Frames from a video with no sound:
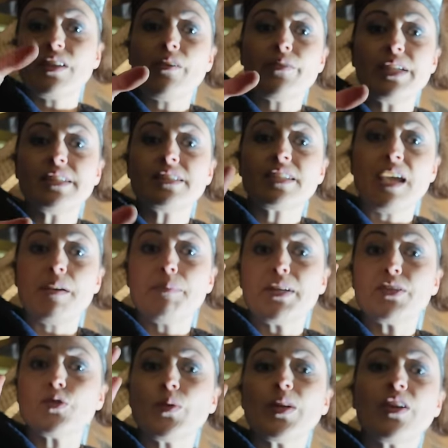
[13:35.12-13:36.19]
now I need to get my
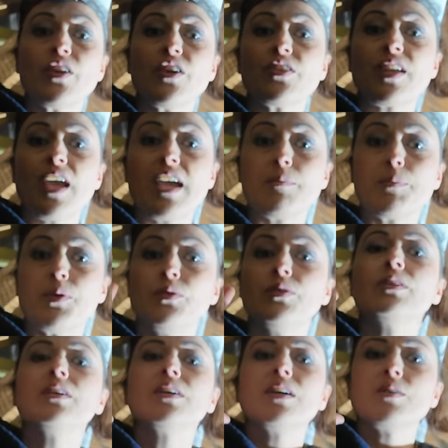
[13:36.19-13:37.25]
twin and earth
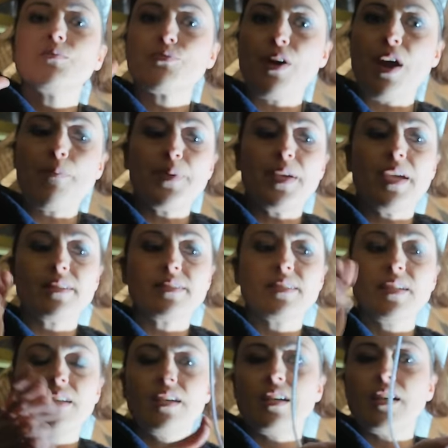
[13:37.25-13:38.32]
cable, prep it
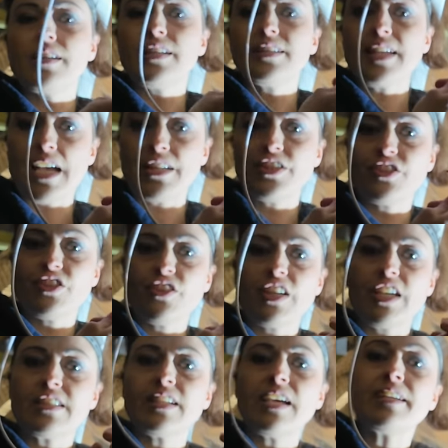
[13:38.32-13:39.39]
and attach it to
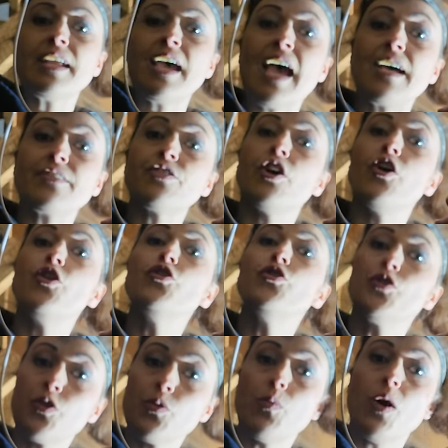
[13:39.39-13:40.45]
this and add
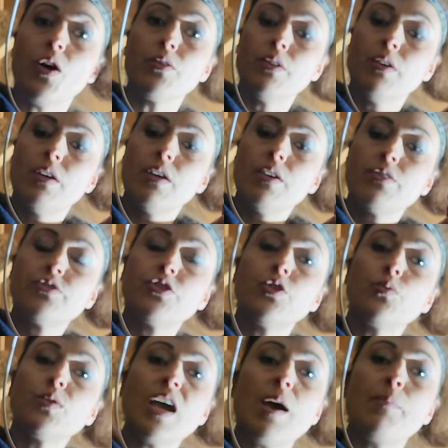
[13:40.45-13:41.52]
another one
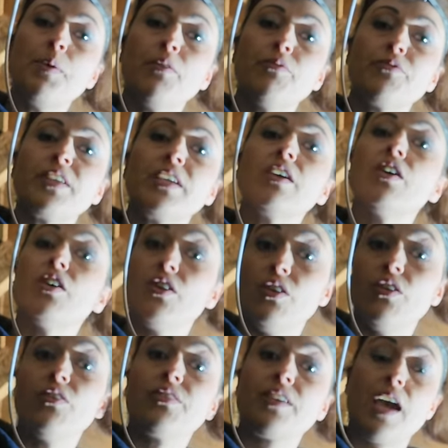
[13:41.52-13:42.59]
to cap off the earth